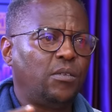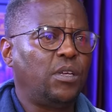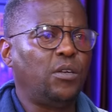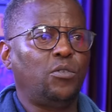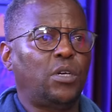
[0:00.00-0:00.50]
And
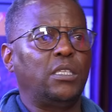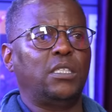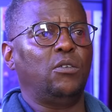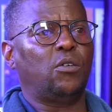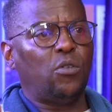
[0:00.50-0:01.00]
then you can
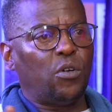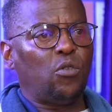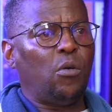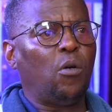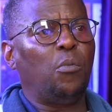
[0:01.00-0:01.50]
see,
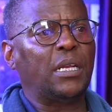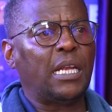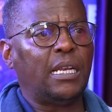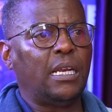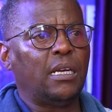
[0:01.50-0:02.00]

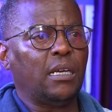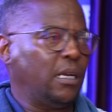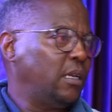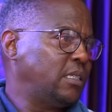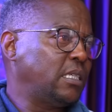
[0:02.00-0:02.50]
this
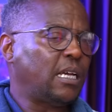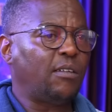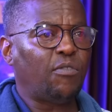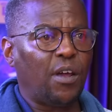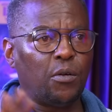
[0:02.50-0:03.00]
is
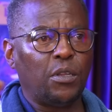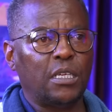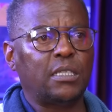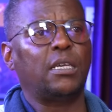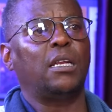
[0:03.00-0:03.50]
unfair on
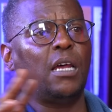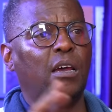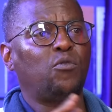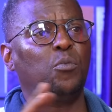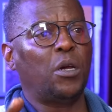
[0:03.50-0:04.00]
this, and I
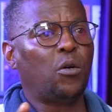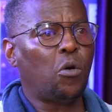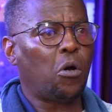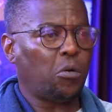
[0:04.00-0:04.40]
have to make a call.